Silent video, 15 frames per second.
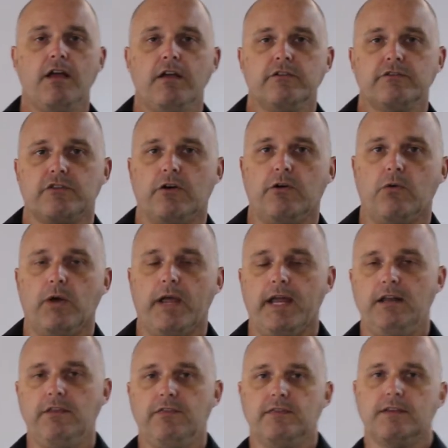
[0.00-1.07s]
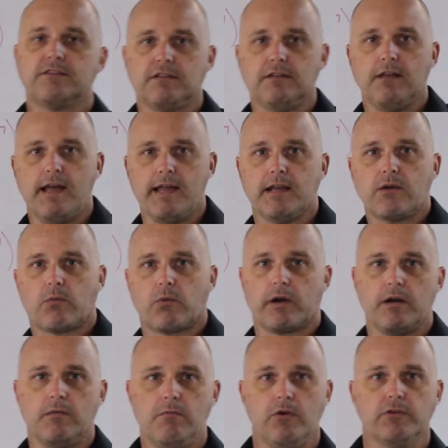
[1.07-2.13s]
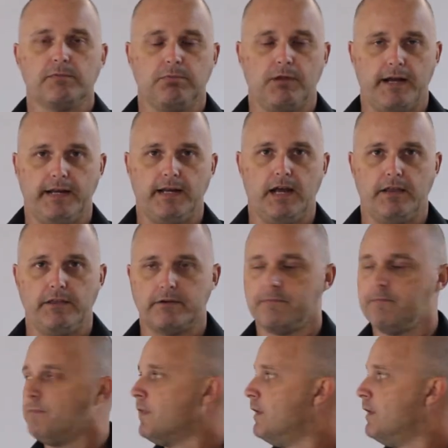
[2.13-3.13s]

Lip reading: So anything that's alike, we're going to multiply together.